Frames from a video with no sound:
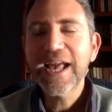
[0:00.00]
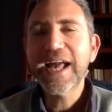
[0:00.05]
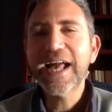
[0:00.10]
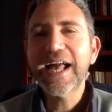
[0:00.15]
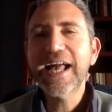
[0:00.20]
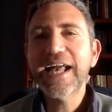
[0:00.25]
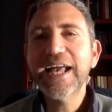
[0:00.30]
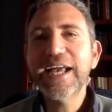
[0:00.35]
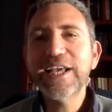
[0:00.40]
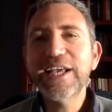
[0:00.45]

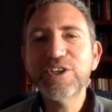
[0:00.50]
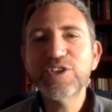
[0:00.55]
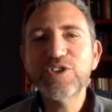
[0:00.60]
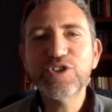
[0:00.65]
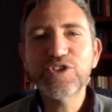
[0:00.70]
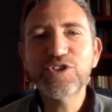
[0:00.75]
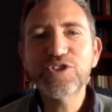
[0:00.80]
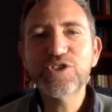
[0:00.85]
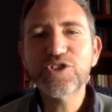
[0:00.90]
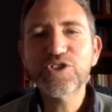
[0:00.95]

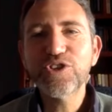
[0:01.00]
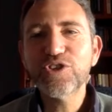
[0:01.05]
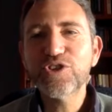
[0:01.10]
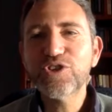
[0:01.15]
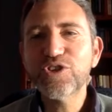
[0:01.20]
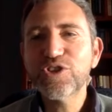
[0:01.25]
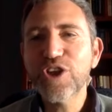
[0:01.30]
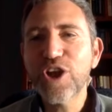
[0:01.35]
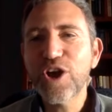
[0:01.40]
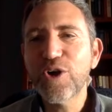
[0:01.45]
And
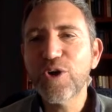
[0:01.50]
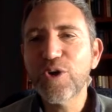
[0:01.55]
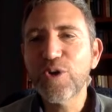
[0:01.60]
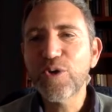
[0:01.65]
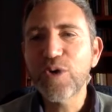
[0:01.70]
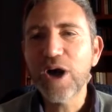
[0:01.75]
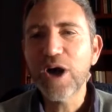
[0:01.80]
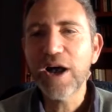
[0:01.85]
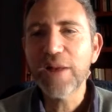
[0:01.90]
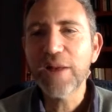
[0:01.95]

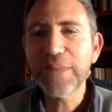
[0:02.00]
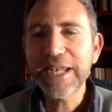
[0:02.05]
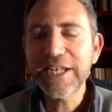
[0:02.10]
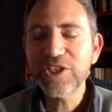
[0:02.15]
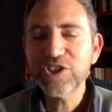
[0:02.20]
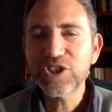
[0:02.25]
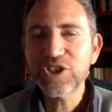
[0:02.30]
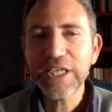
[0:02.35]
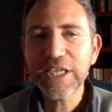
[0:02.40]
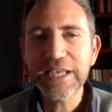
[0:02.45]
so I
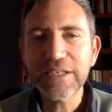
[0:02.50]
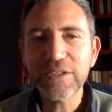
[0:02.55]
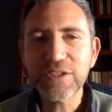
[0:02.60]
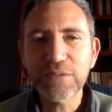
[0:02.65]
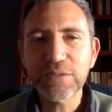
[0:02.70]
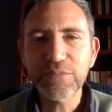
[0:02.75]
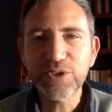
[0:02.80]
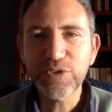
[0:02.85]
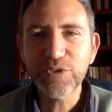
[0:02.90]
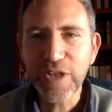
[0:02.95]
managed to get
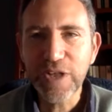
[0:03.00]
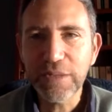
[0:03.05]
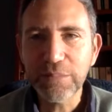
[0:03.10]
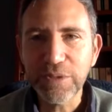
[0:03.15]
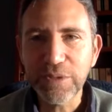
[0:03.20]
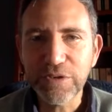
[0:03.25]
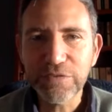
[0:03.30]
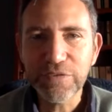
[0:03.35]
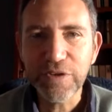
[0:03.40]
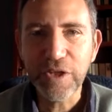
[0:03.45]
some
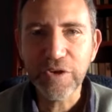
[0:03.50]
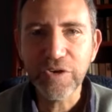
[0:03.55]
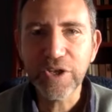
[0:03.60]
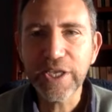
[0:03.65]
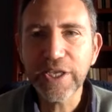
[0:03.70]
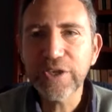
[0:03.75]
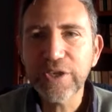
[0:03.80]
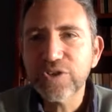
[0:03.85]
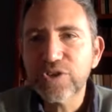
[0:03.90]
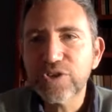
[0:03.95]
development
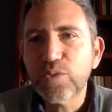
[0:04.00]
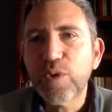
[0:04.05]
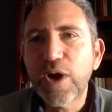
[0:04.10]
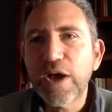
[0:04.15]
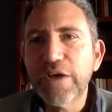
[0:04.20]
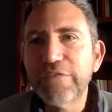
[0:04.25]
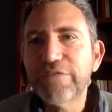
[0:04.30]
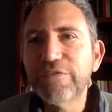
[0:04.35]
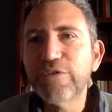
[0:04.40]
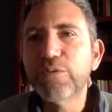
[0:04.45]
funding, because the way
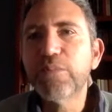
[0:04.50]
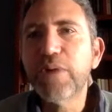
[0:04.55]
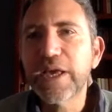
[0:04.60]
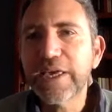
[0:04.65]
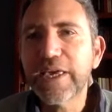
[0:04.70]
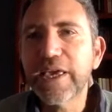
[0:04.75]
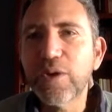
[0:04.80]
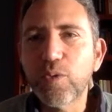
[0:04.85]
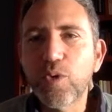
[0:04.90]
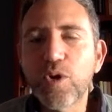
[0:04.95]

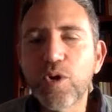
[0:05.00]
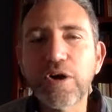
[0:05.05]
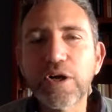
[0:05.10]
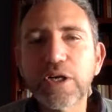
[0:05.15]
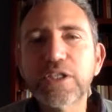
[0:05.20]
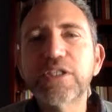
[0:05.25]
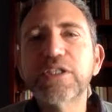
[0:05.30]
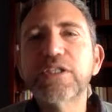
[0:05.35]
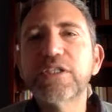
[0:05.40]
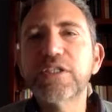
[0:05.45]
filmmaking
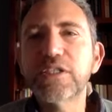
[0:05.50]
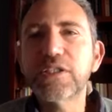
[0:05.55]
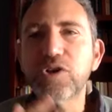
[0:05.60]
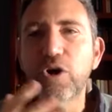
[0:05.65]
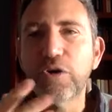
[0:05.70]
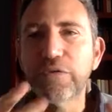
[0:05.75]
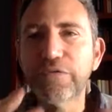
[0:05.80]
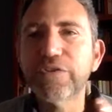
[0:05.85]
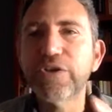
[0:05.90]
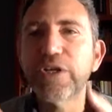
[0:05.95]
works is it's
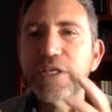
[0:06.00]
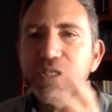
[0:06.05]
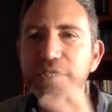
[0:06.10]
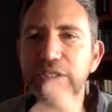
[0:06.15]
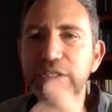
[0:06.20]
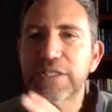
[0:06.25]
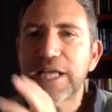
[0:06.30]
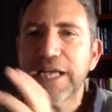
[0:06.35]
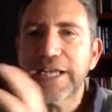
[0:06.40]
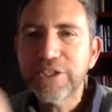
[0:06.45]
often in
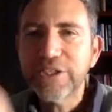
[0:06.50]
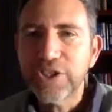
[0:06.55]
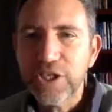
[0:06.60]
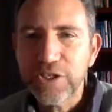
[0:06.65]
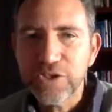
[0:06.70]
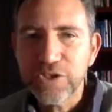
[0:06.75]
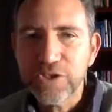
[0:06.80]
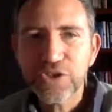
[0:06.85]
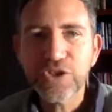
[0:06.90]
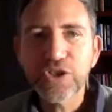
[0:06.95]

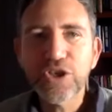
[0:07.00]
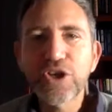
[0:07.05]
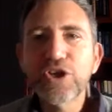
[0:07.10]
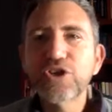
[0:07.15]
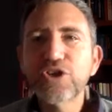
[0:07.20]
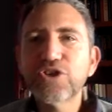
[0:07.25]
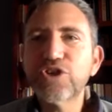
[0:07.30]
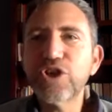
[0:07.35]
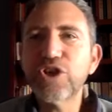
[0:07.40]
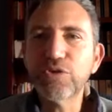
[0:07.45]
stages.
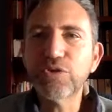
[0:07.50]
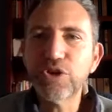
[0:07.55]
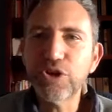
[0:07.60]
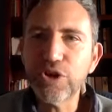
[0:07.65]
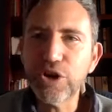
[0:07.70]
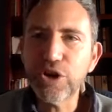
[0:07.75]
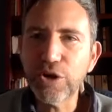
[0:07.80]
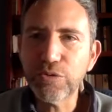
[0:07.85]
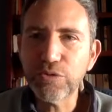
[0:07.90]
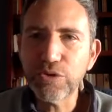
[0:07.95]
So, you
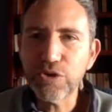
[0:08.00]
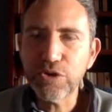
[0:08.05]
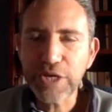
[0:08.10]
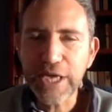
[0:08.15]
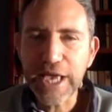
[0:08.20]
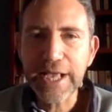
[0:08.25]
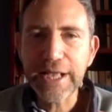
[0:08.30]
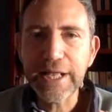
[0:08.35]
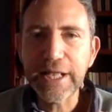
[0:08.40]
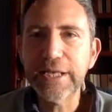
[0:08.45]
know, you
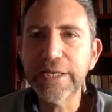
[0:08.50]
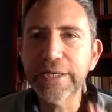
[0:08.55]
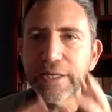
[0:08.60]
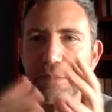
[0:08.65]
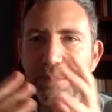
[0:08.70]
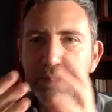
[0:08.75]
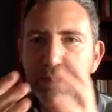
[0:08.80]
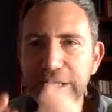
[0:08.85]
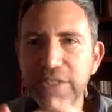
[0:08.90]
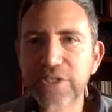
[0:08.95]
get a
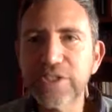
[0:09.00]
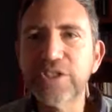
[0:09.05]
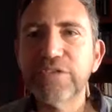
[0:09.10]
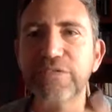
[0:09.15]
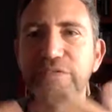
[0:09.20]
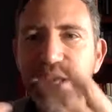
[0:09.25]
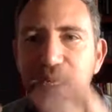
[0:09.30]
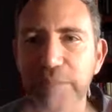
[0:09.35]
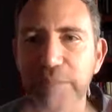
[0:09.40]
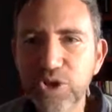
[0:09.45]
little bit to
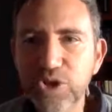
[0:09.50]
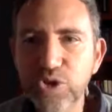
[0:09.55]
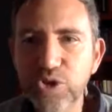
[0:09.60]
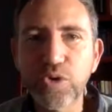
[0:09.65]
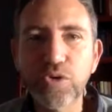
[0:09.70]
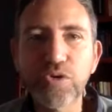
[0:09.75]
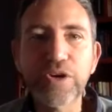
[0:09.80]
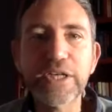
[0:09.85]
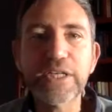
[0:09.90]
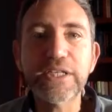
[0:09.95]
develop the
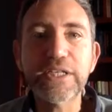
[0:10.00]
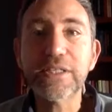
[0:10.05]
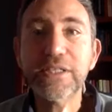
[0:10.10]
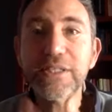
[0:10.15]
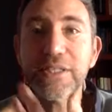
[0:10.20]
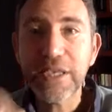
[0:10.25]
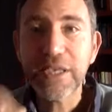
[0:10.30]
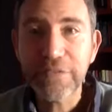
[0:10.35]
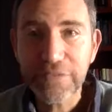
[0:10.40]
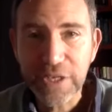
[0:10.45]
story, to
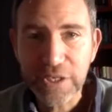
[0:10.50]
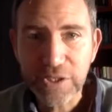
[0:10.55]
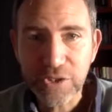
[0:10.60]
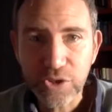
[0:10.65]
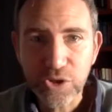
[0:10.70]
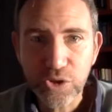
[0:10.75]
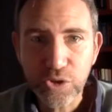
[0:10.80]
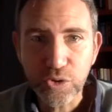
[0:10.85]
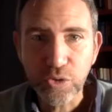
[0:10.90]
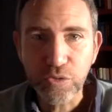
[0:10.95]
see if there's a
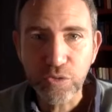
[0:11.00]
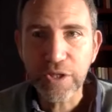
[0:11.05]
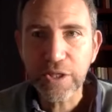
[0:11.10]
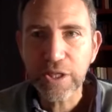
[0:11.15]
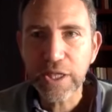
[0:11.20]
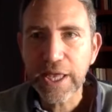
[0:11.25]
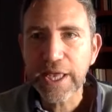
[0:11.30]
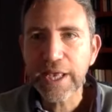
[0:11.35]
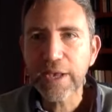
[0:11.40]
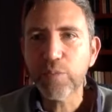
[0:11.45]
story
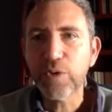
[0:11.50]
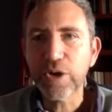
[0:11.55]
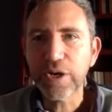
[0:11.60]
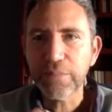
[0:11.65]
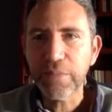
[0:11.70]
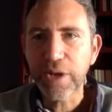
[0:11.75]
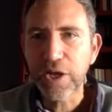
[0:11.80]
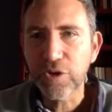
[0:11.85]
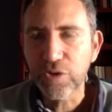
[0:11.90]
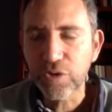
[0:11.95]
there, what it
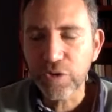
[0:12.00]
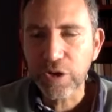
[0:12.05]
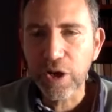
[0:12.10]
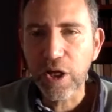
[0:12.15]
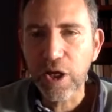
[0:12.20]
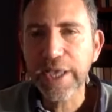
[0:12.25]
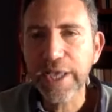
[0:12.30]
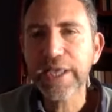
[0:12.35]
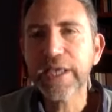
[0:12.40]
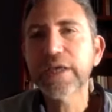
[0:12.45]
might look
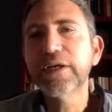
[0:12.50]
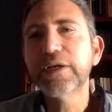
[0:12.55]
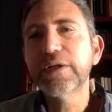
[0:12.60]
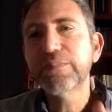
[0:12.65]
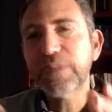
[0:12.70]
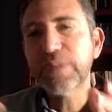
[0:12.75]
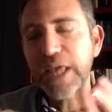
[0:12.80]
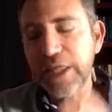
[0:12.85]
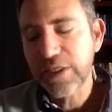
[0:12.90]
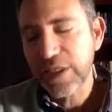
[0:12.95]
like,
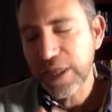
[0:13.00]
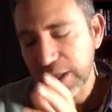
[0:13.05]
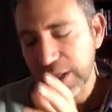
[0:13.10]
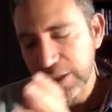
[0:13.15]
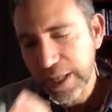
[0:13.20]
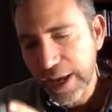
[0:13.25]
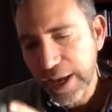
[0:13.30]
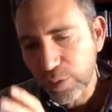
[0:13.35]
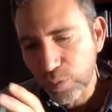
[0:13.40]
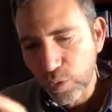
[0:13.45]
and then
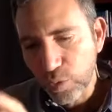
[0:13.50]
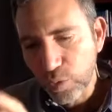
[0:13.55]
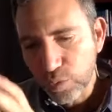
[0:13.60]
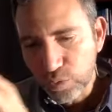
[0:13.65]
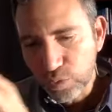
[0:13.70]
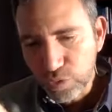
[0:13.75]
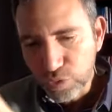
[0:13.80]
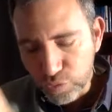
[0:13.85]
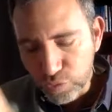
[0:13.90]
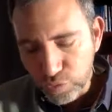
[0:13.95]
that will
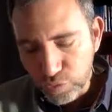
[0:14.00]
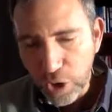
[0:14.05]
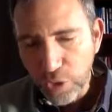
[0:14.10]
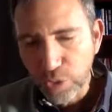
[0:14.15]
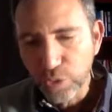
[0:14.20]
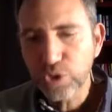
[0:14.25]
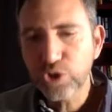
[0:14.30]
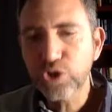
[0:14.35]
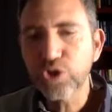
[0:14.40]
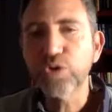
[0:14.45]

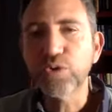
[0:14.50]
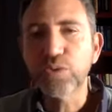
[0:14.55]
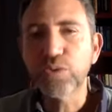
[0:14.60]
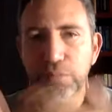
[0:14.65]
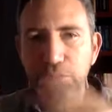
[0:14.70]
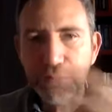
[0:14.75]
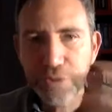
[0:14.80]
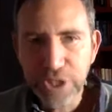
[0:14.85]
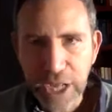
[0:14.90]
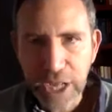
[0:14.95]
grow to
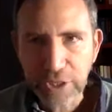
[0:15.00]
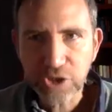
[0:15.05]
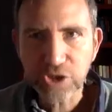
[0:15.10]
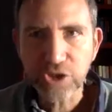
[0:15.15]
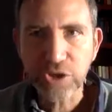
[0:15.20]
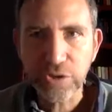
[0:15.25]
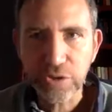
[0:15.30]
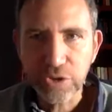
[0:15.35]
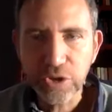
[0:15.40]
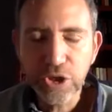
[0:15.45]

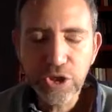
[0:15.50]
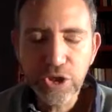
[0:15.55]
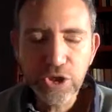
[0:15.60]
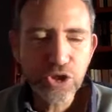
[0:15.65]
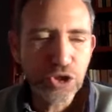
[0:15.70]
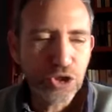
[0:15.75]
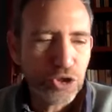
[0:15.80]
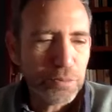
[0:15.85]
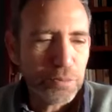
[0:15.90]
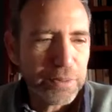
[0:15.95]
production,
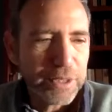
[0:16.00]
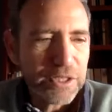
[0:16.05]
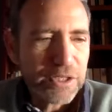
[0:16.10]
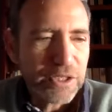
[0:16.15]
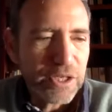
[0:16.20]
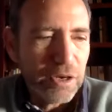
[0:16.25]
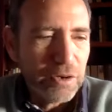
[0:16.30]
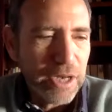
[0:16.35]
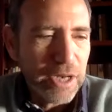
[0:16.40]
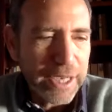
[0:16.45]
should you be
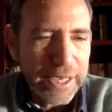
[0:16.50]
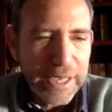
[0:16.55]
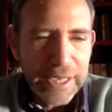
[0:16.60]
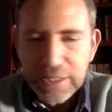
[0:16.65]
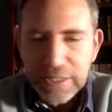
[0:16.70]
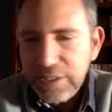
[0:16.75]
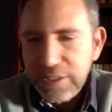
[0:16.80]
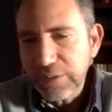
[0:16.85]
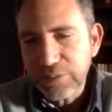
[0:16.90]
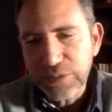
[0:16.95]
so lucky.
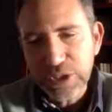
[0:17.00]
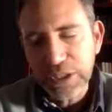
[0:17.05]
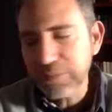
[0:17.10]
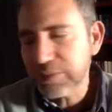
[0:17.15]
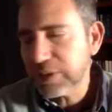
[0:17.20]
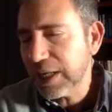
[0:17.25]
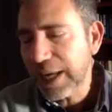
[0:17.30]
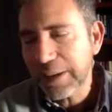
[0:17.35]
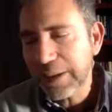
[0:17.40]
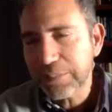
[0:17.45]
And
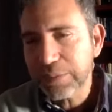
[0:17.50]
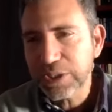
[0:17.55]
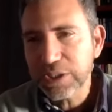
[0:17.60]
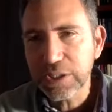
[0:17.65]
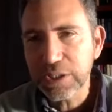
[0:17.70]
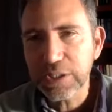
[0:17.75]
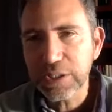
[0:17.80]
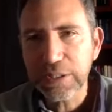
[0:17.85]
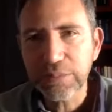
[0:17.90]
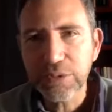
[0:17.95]
sometimes that happens
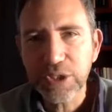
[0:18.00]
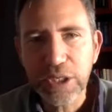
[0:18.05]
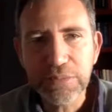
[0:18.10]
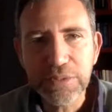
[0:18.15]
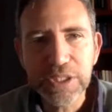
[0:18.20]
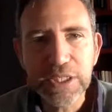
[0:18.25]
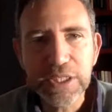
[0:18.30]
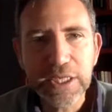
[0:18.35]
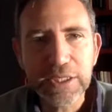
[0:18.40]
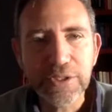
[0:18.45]
and sometimes
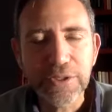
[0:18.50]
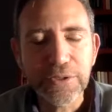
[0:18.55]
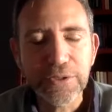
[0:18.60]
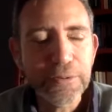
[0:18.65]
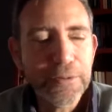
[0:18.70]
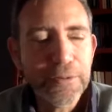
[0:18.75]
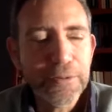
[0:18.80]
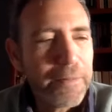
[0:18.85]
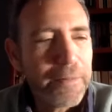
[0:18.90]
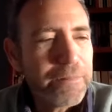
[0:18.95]
it doesn't.
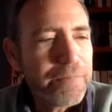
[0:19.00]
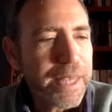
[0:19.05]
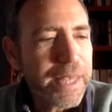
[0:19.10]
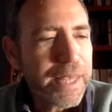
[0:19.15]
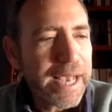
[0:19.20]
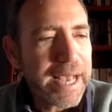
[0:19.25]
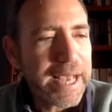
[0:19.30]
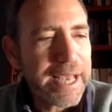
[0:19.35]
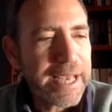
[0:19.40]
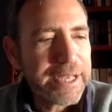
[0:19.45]

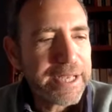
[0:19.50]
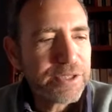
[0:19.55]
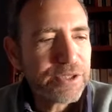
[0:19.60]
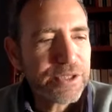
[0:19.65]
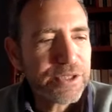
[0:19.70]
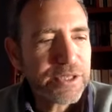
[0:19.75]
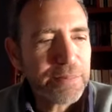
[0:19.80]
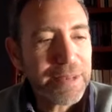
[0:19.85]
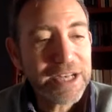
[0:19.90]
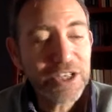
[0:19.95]

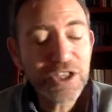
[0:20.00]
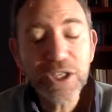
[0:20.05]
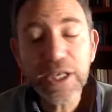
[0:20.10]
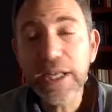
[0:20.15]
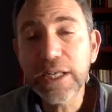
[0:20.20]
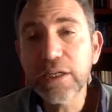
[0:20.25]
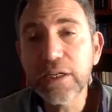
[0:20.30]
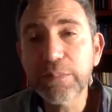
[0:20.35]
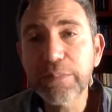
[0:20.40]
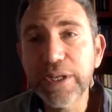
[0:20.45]
And managed to get
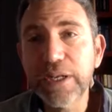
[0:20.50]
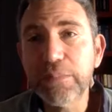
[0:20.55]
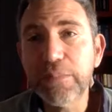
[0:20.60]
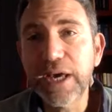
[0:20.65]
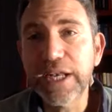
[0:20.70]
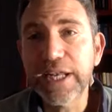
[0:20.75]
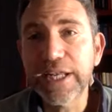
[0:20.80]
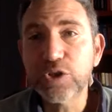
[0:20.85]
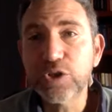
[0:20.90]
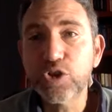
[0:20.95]
a little bit of
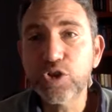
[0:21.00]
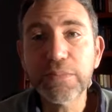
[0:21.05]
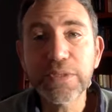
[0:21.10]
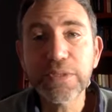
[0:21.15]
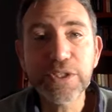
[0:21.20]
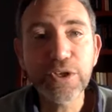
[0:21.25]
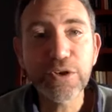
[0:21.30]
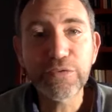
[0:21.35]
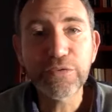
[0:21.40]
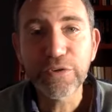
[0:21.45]
money and took
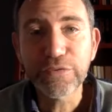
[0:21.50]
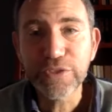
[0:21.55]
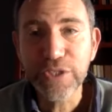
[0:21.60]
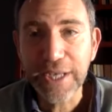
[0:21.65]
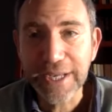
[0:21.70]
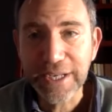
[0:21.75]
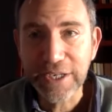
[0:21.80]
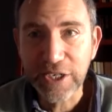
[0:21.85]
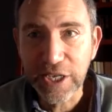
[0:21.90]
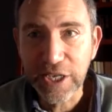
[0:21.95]
myself off
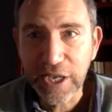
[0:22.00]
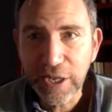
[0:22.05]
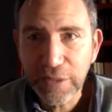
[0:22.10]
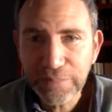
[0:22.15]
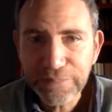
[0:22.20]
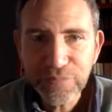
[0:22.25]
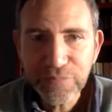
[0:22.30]
to India